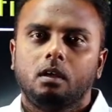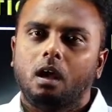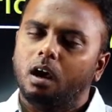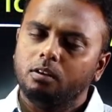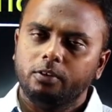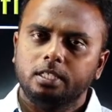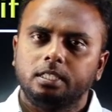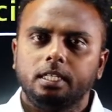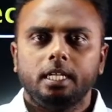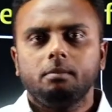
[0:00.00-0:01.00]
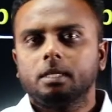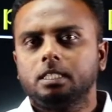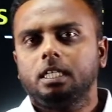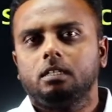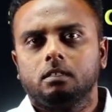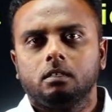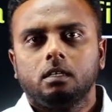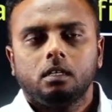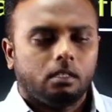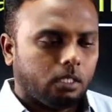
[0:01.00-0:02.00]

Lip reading: Always in any machine, the